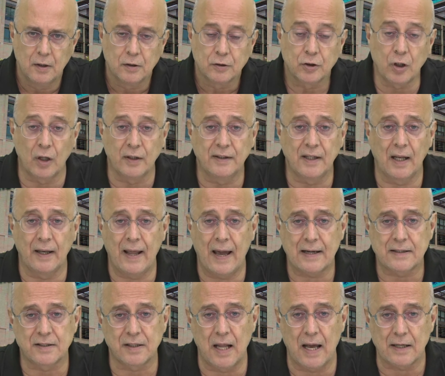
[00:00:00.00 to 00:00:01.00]
So in the
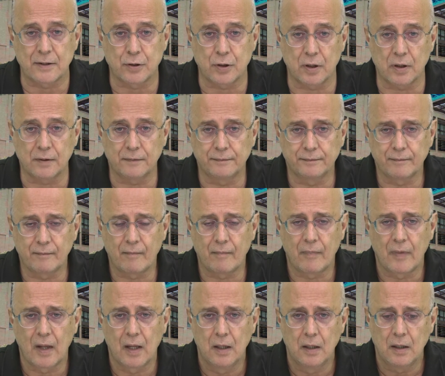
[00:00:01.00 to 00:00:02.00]
next lecture,
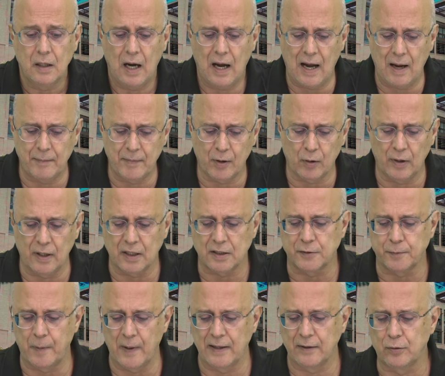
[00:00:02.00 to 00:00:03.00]
I'm going to
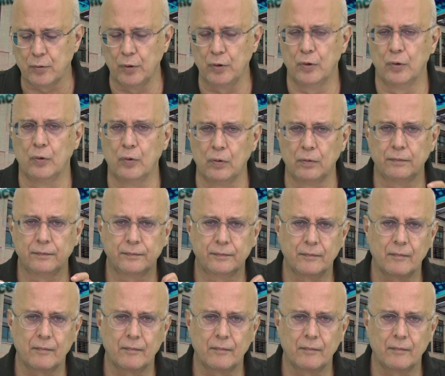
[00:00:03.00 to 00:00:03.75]
explain to you